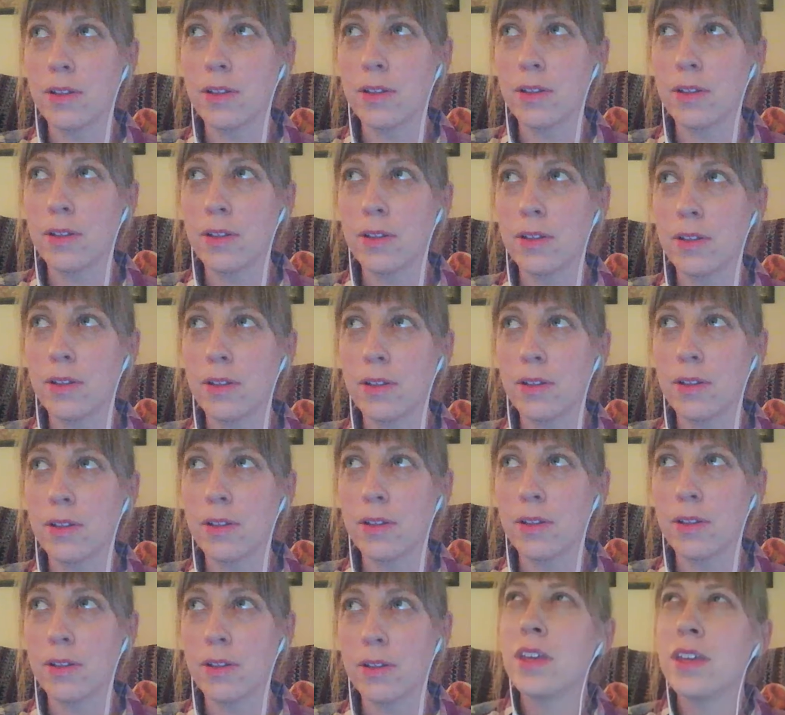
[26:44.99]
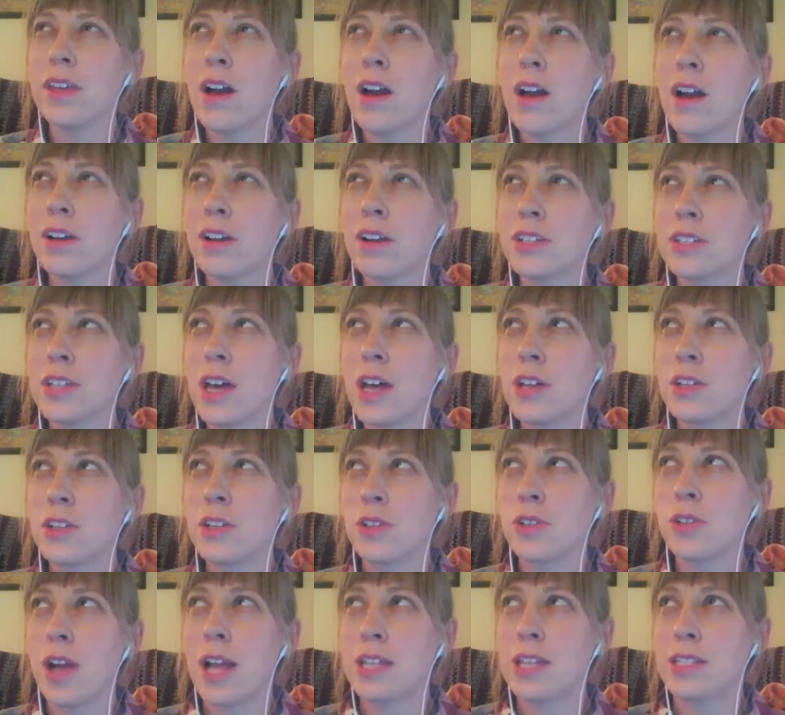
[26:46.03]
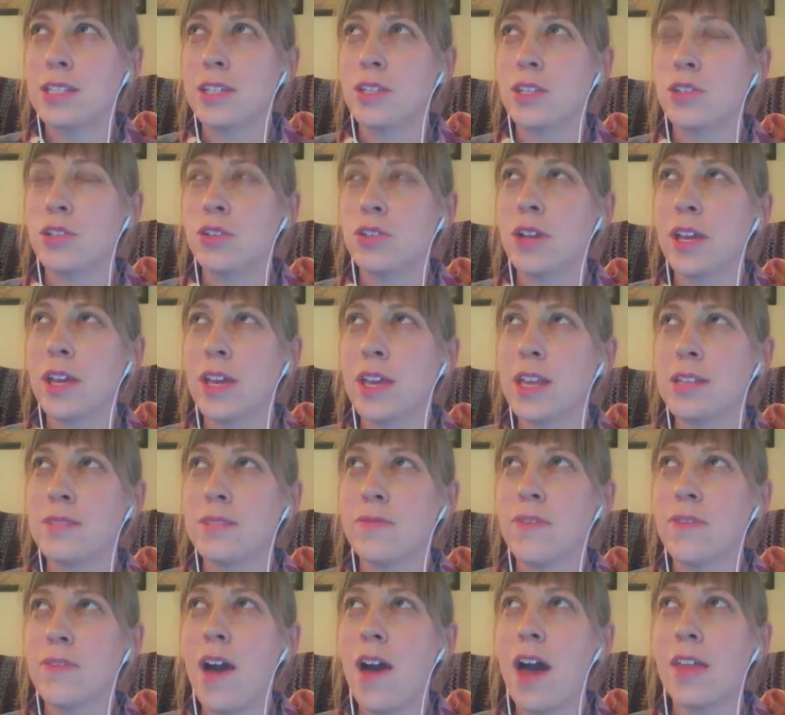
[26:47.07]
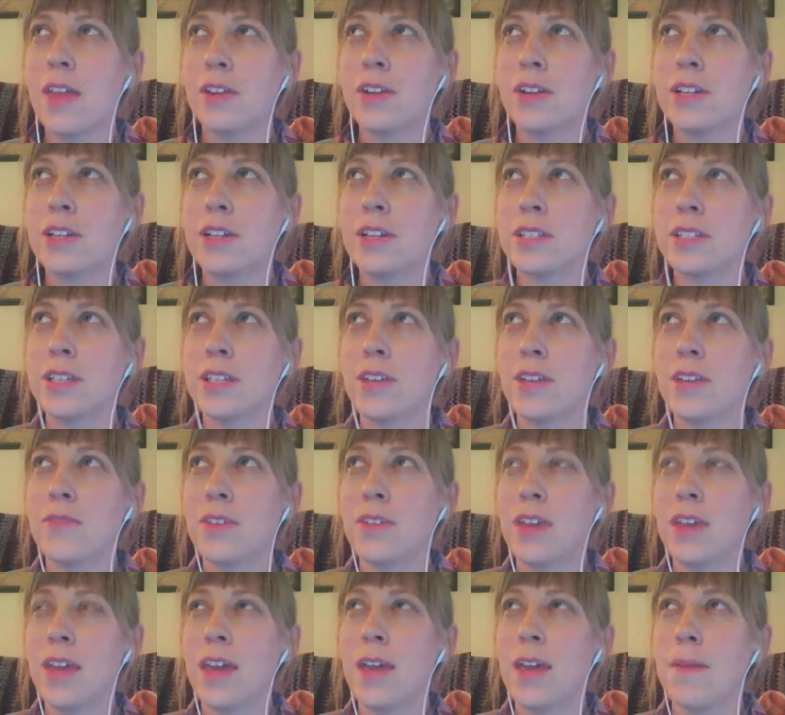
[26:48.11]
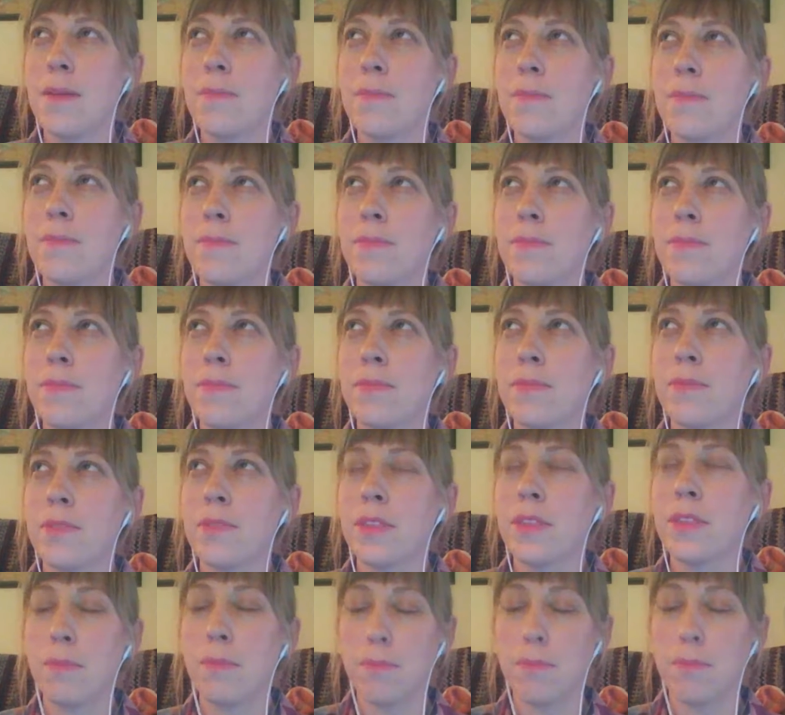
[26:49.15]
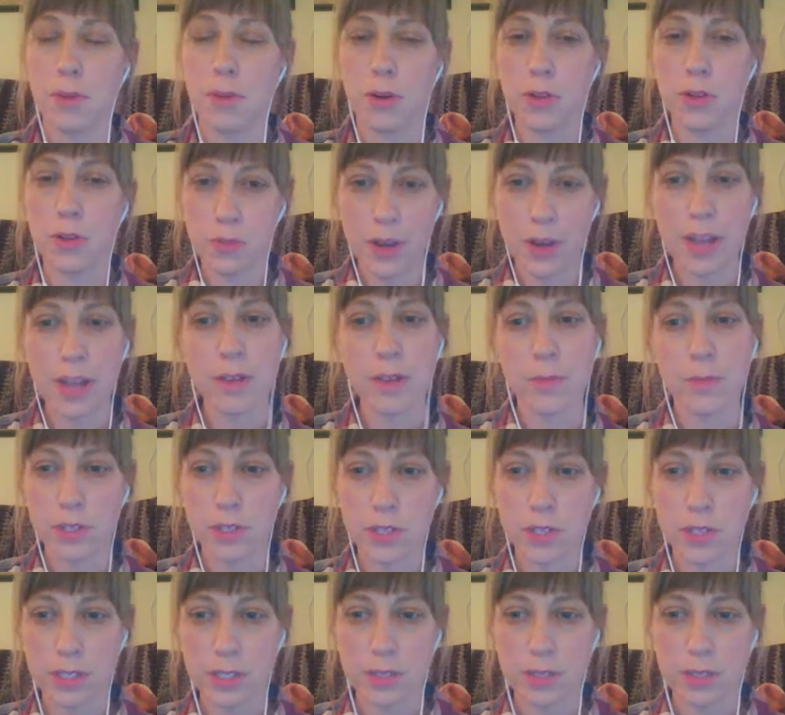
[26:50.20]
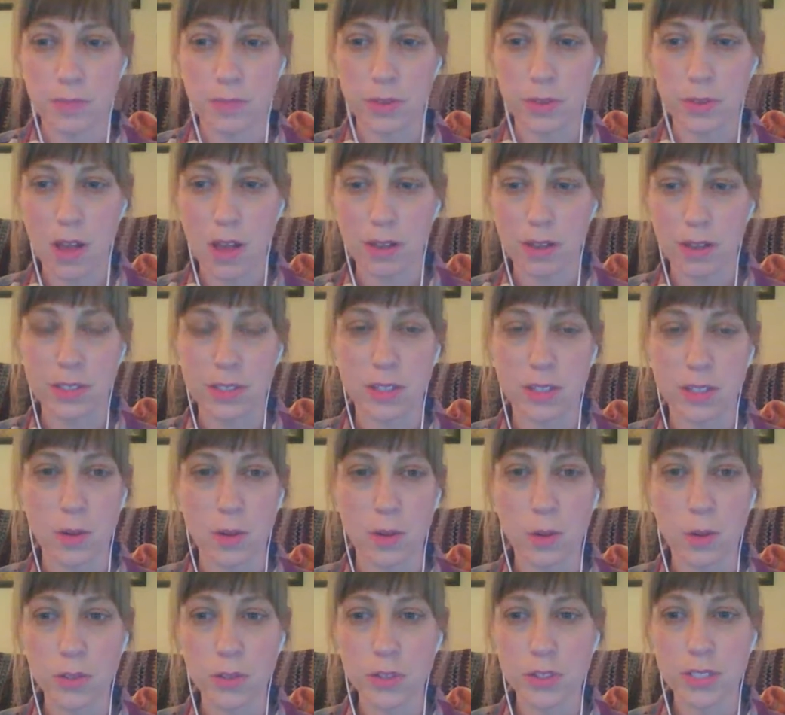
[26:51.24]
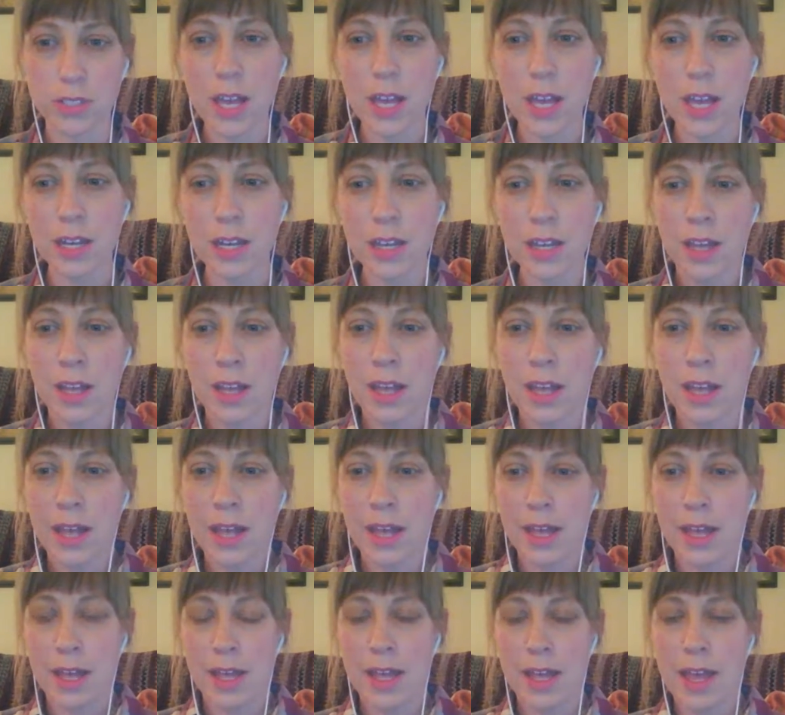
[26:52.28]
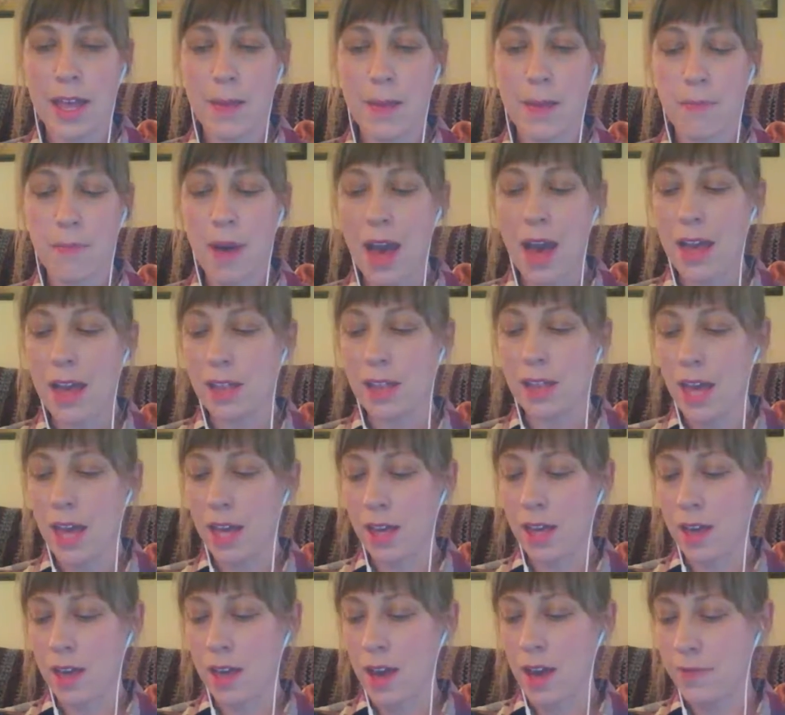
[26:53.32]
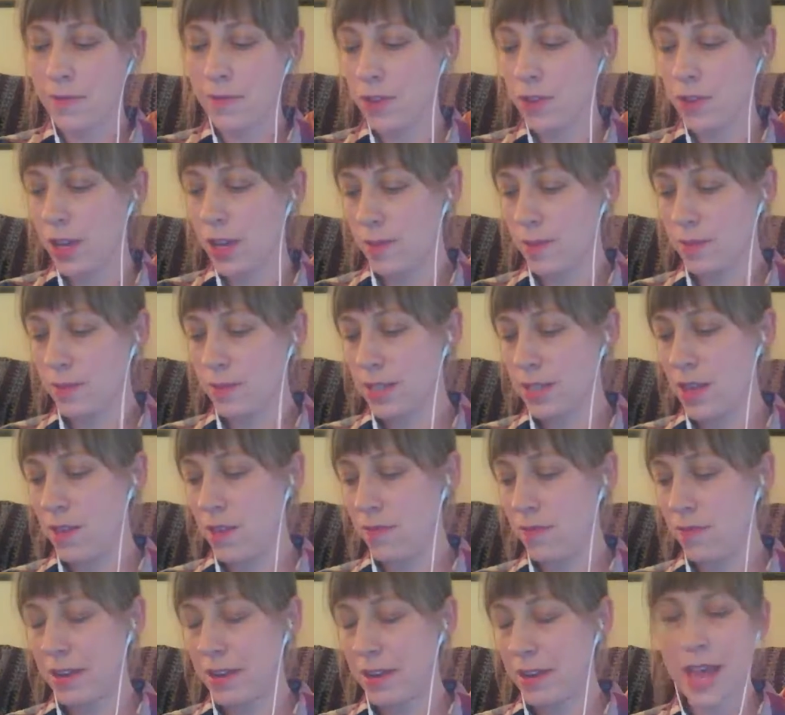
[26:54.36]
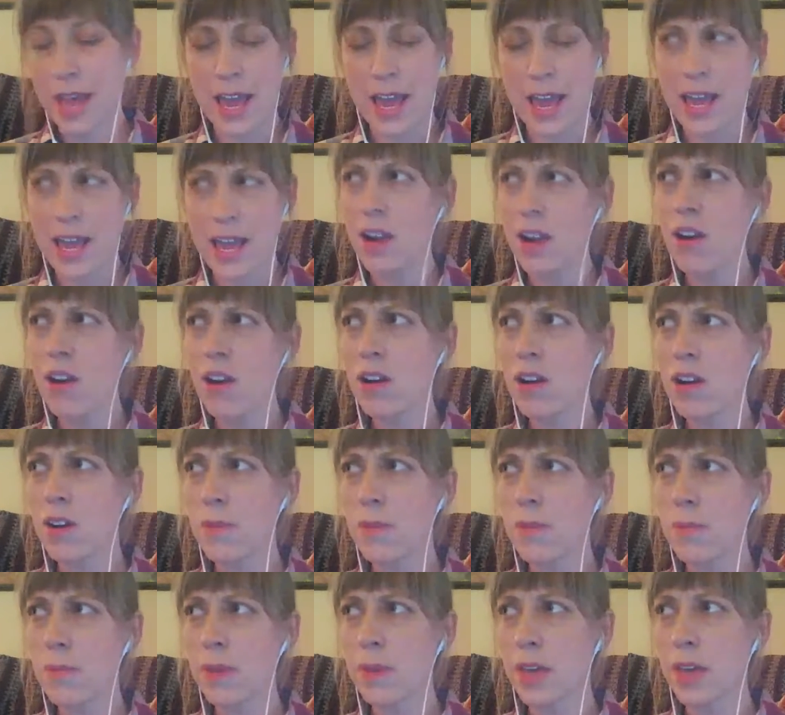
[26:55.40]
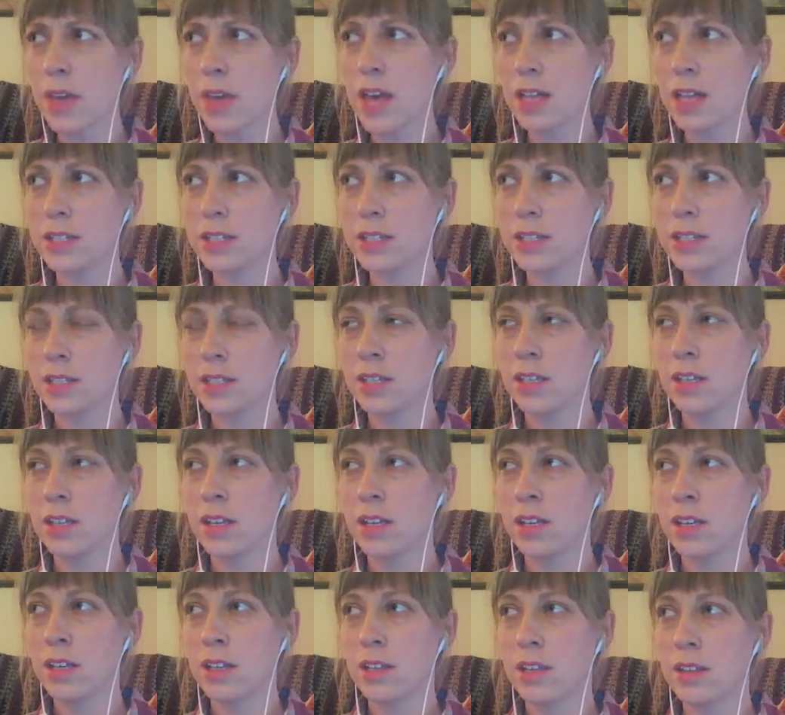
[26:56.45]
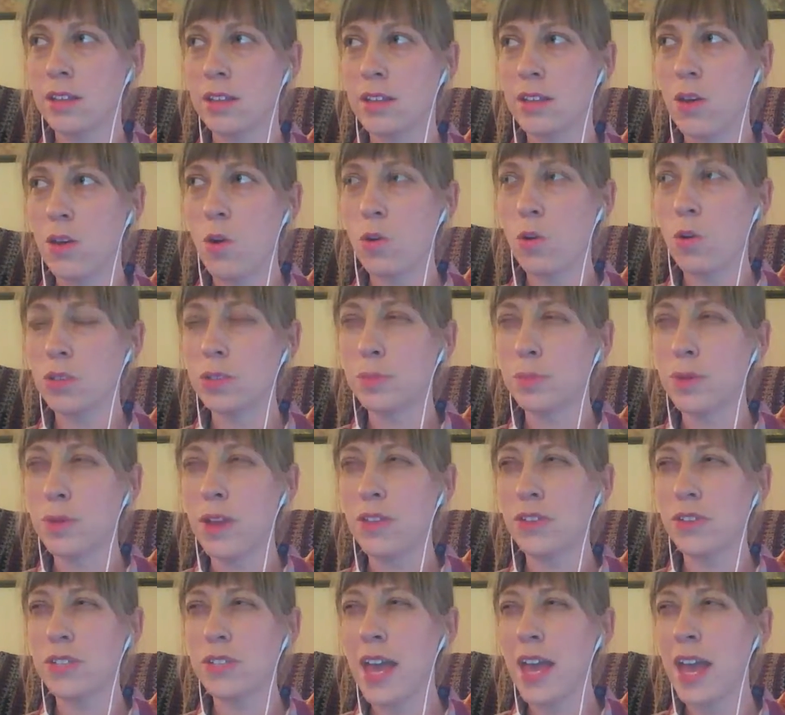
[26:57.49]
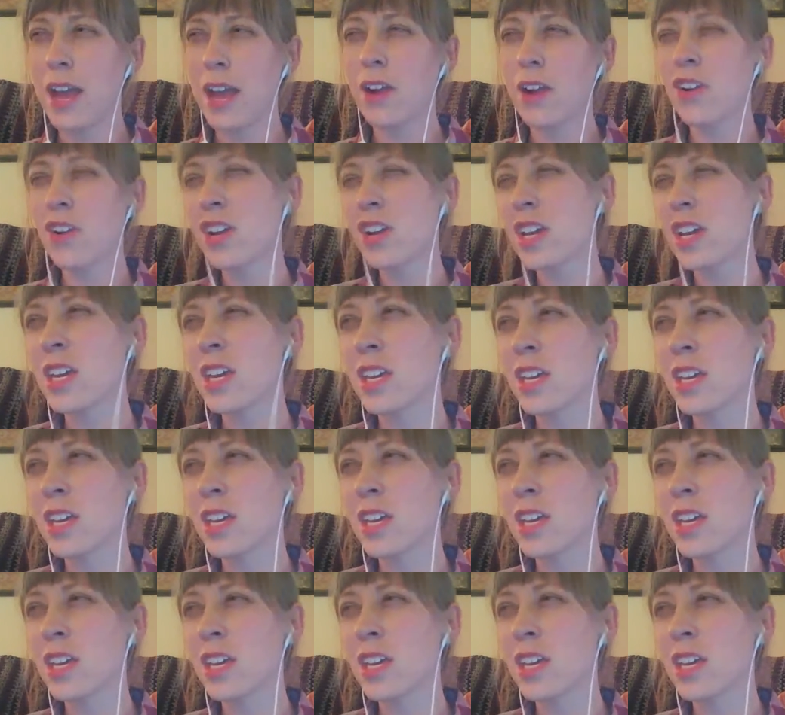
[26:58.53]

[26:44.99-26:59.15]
the younger son tries to trick his father into giving him the birthright, which belongs to the older son, by like covering himself in hair because the older brother is hairy.